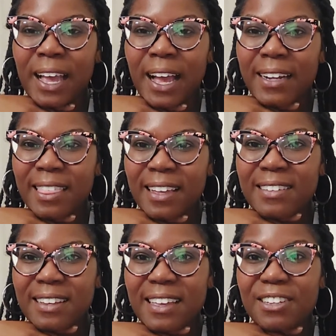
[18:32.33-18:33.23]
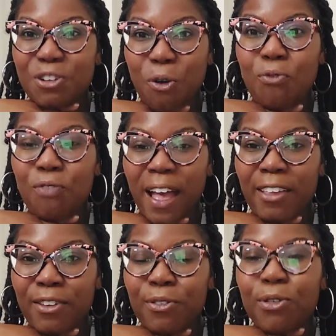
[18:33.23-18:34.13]
And the things that they don't
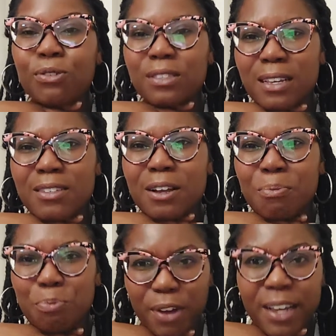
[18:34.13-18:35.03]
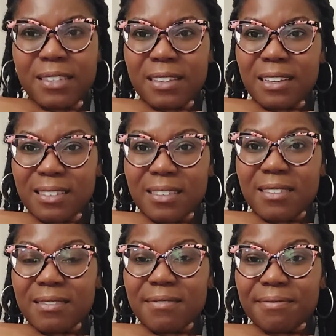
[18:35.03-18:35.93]
value, those things are priceless.
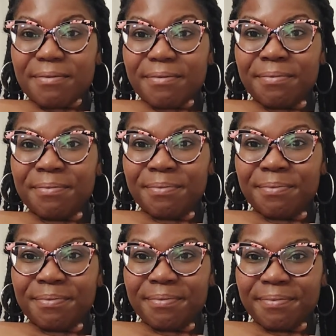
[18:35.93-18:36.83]
Mm-hmm.